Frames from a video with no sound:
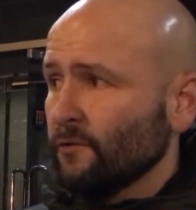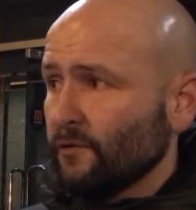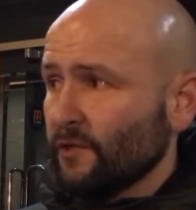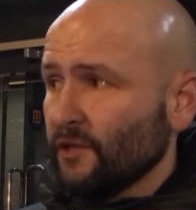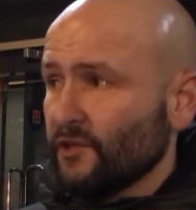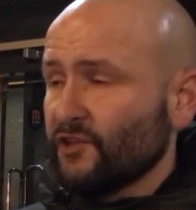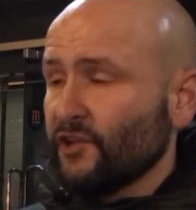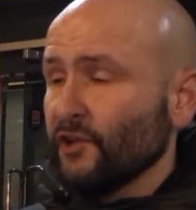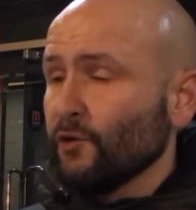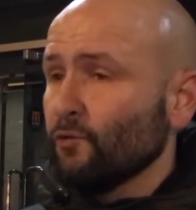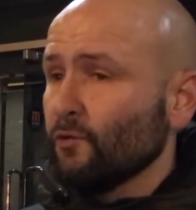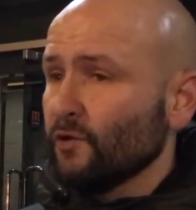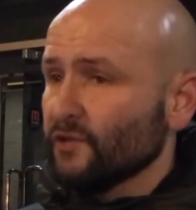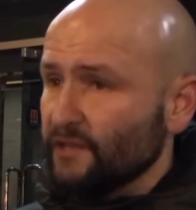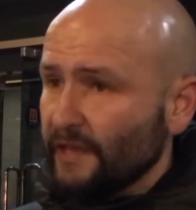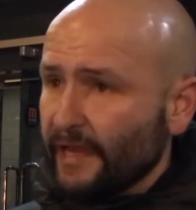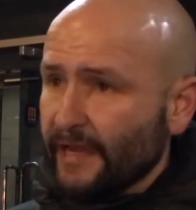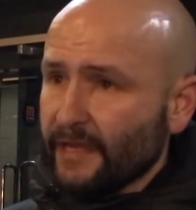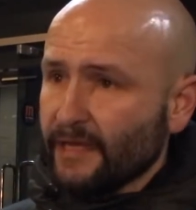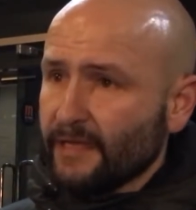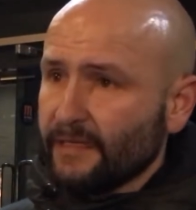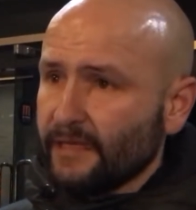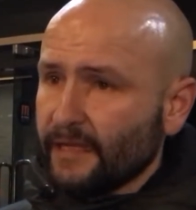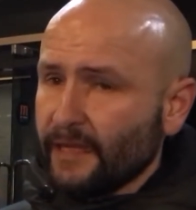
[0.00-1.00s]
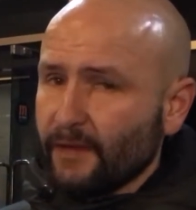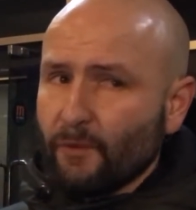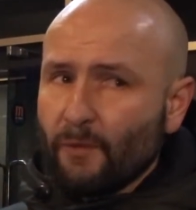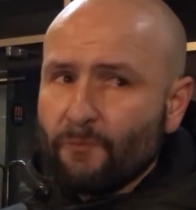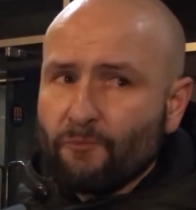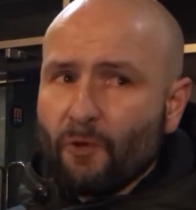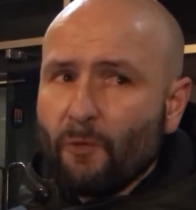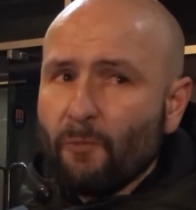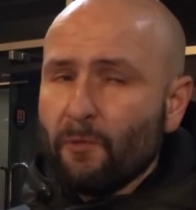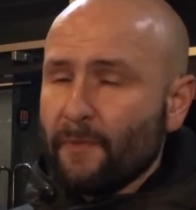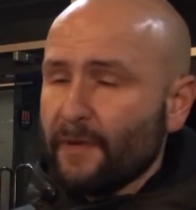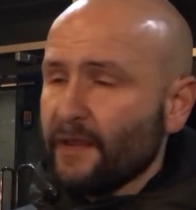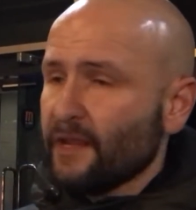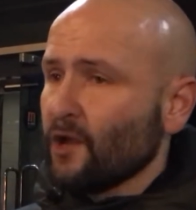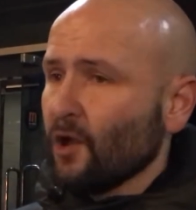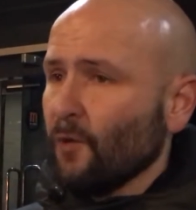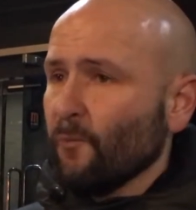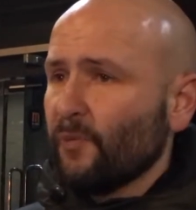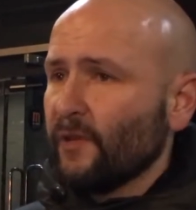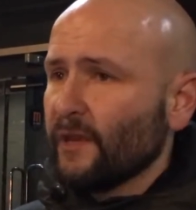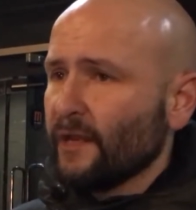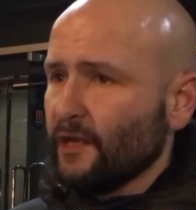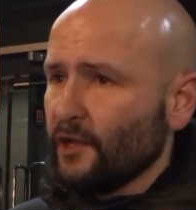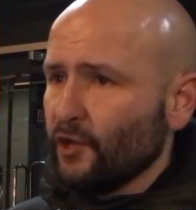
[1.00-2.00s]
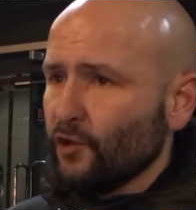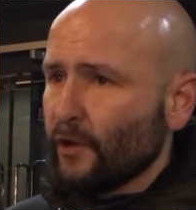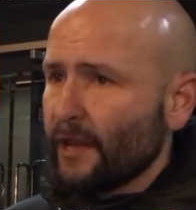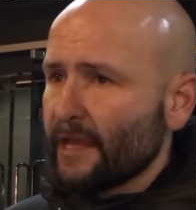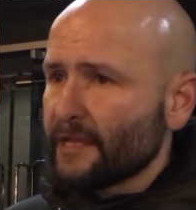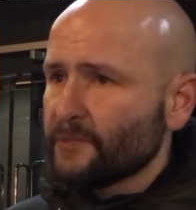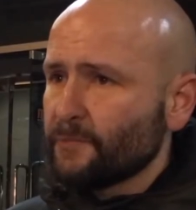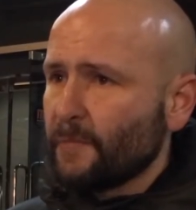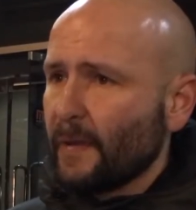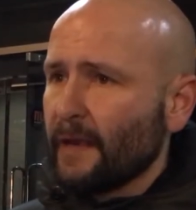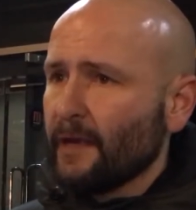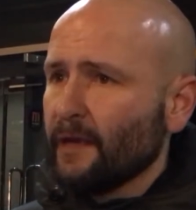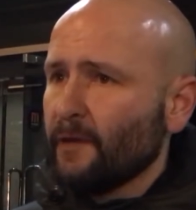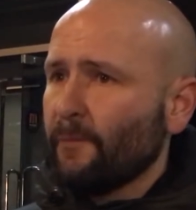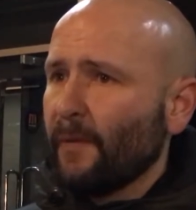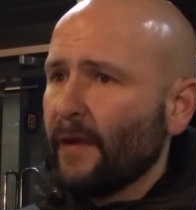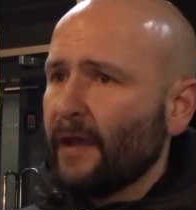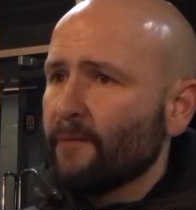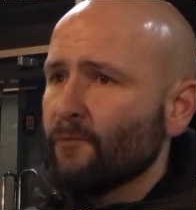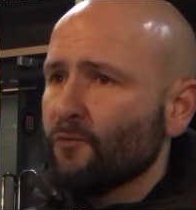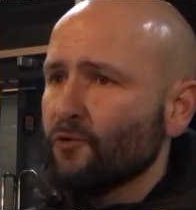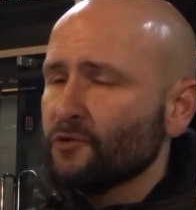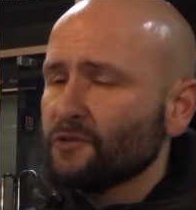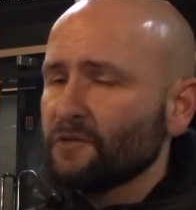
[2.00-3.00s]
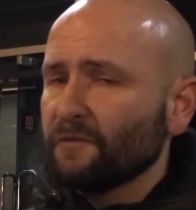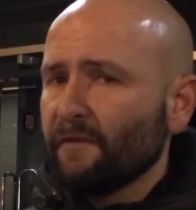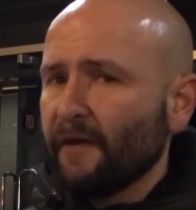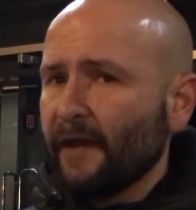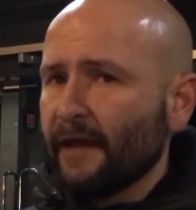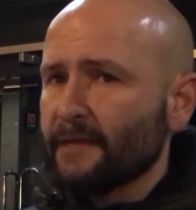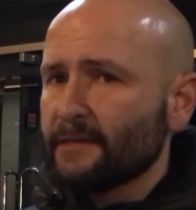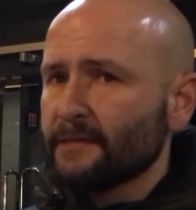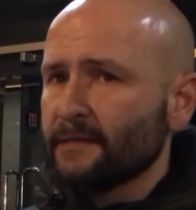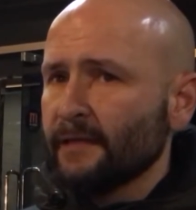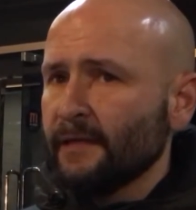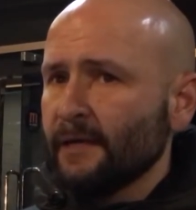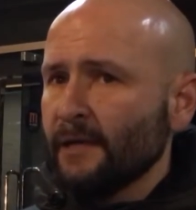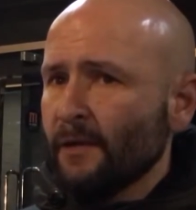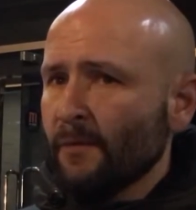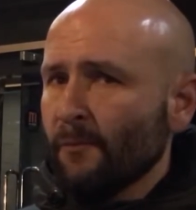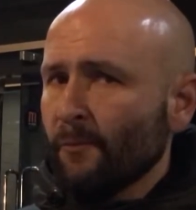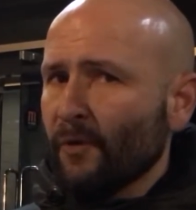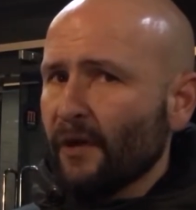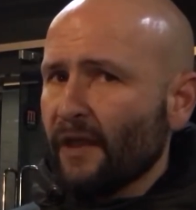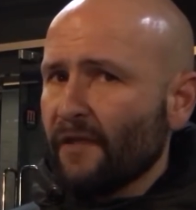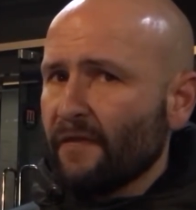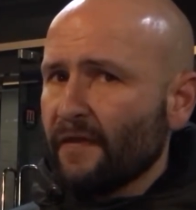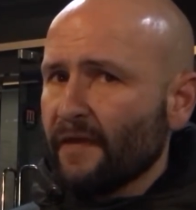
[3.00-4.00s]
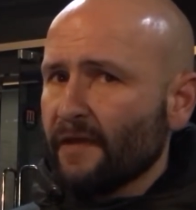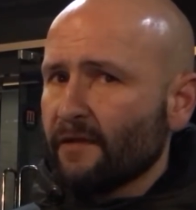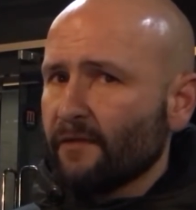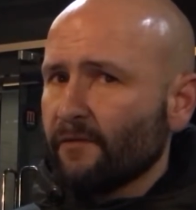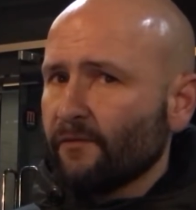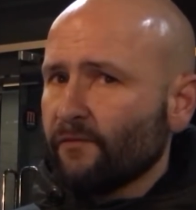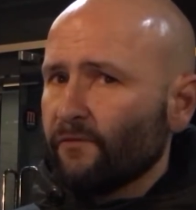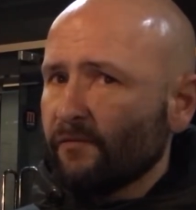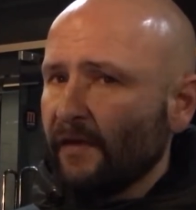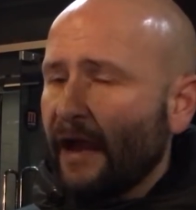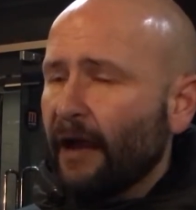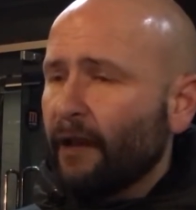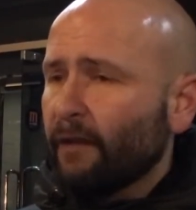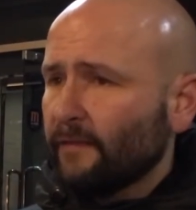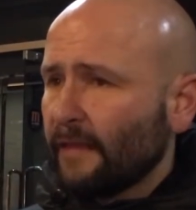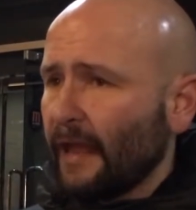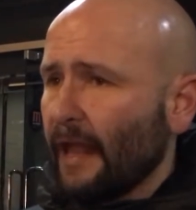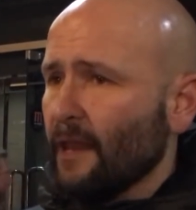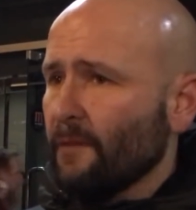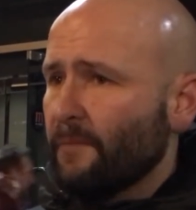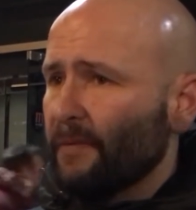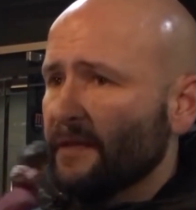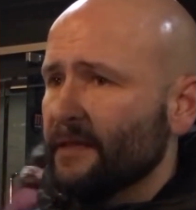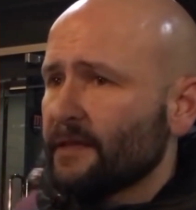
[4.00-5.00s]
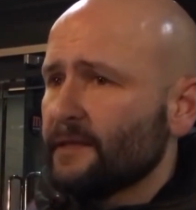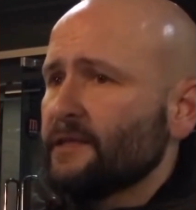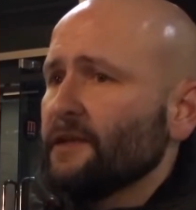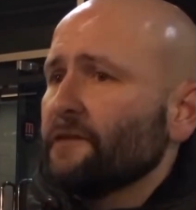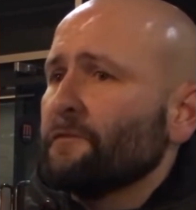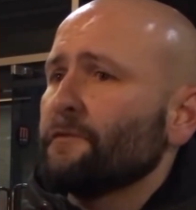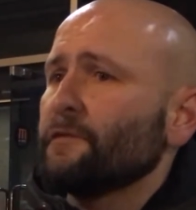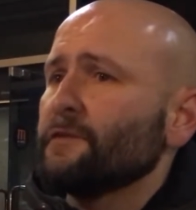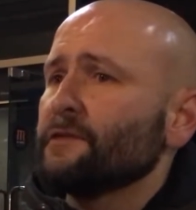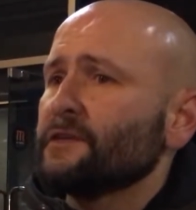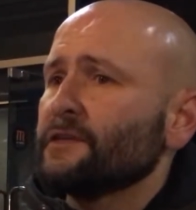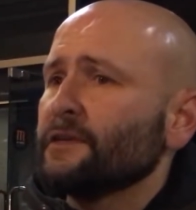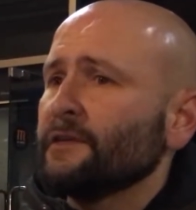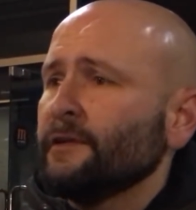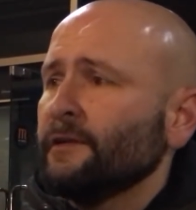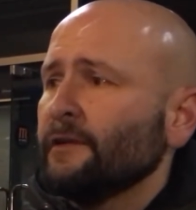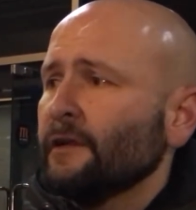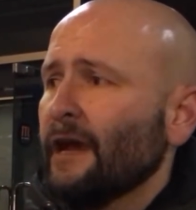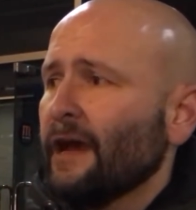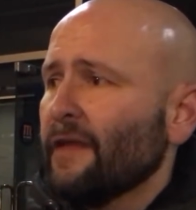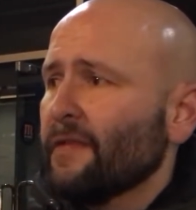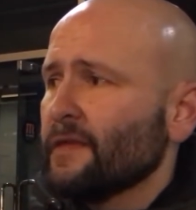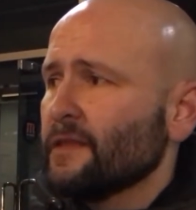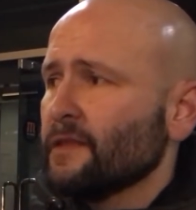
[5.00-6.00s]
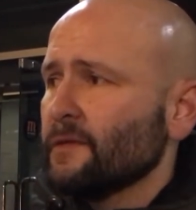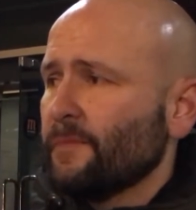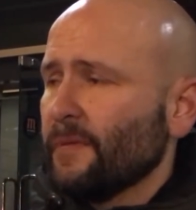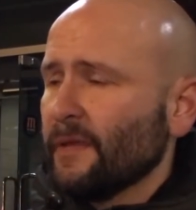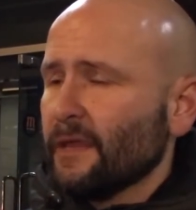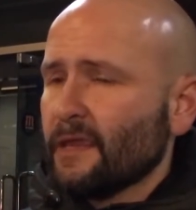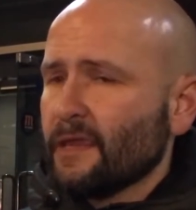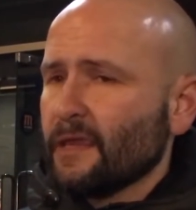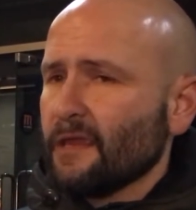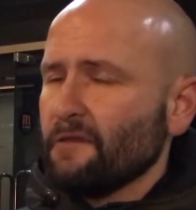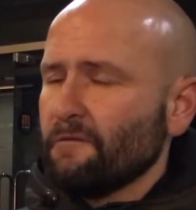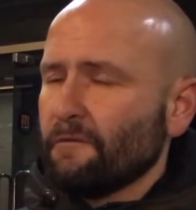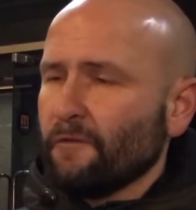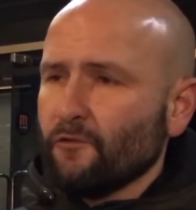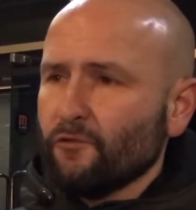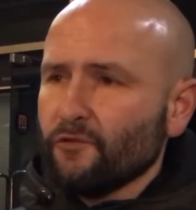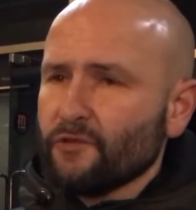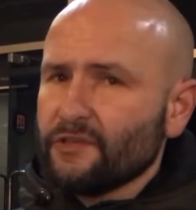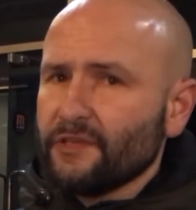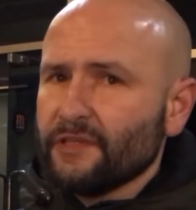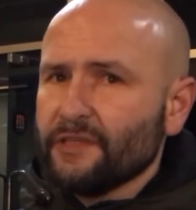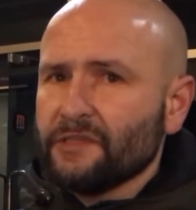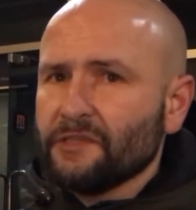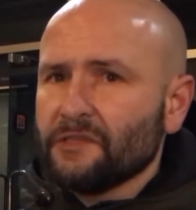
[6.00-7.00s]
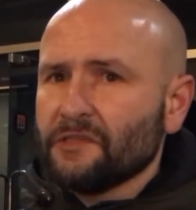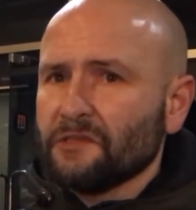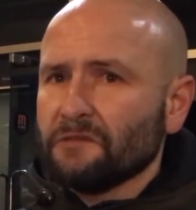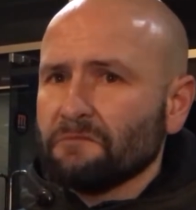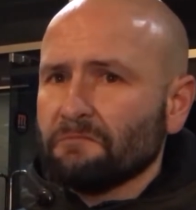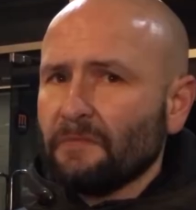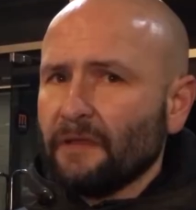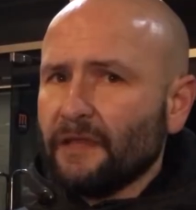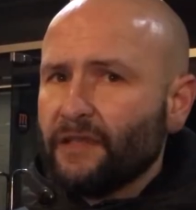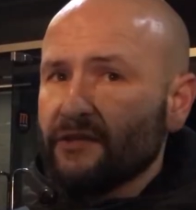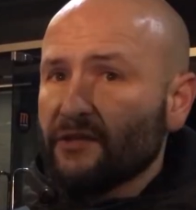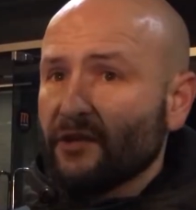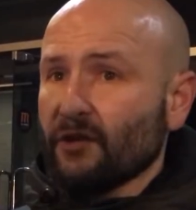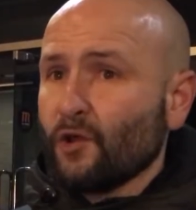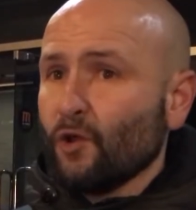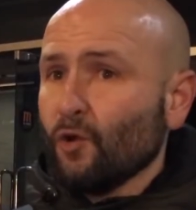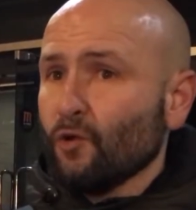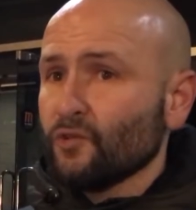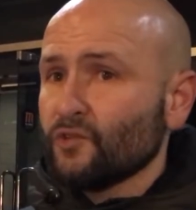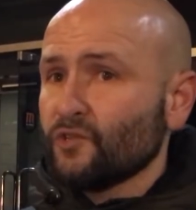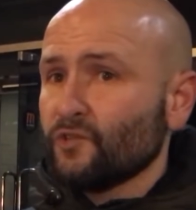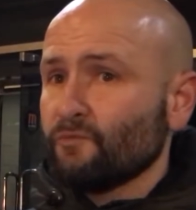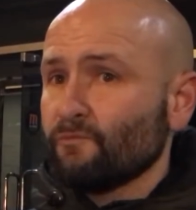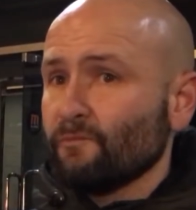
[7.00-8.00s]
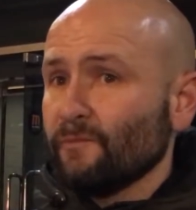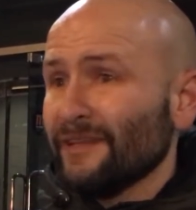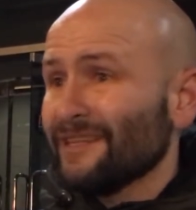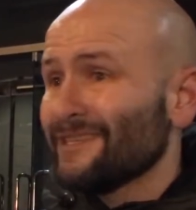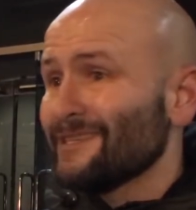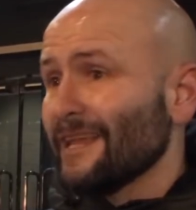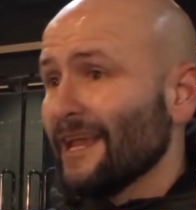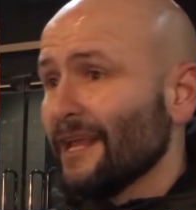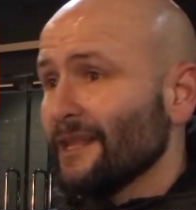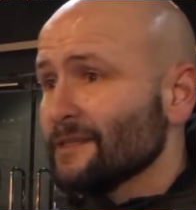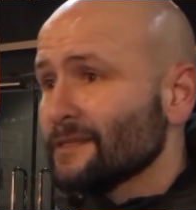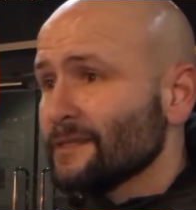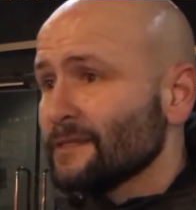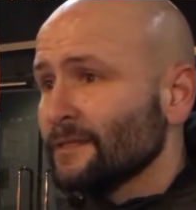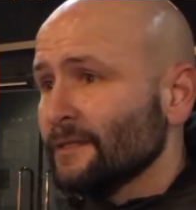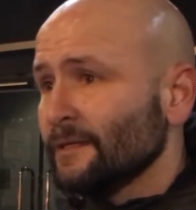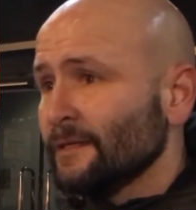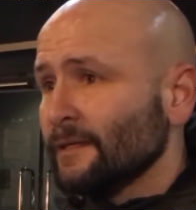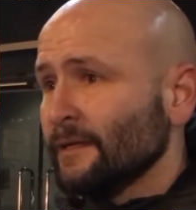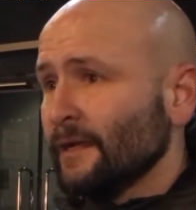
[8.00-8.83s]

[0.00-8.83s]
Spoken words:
The two were signed today were probably completely unexpected by most fans, but I think that'll be the difference. I think the big key for us is of course Lascelles.